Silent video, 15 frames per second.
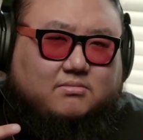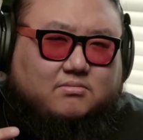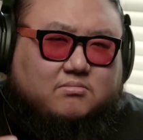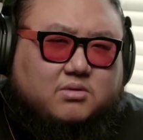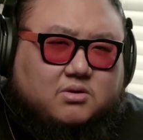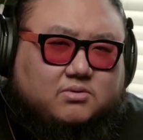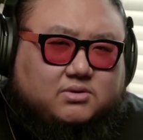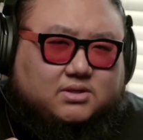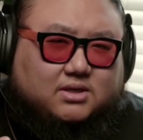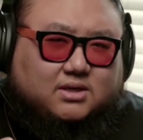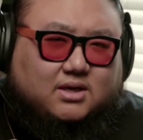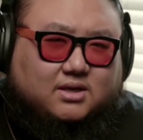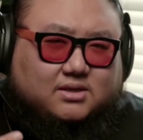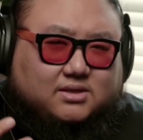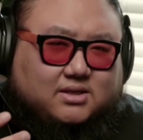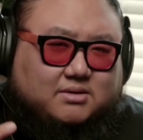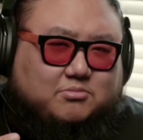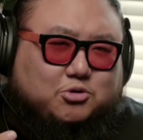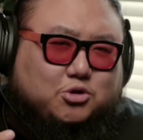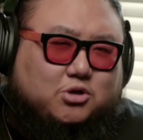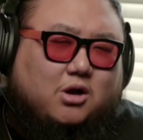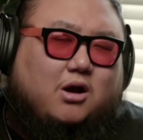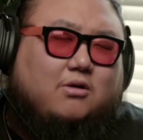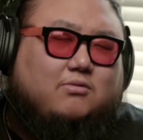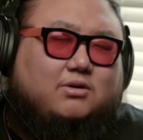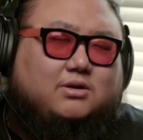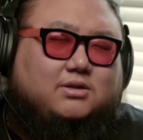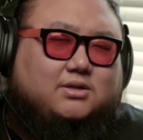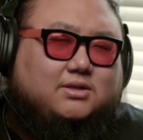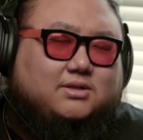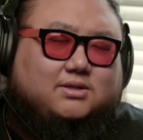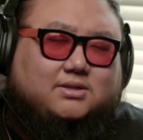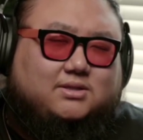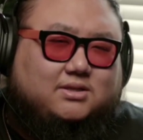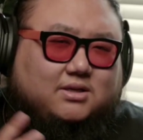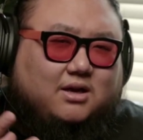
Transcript: music and the same genre is